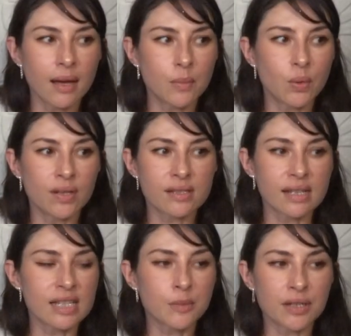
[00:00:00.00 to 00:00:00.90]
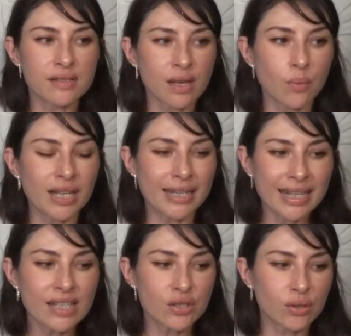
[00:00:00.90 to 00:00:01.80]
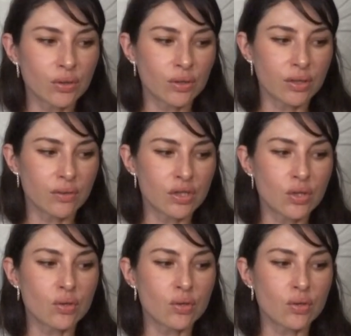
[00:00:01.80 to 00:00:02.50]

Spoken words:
or it's an experience that we needed to learn in order to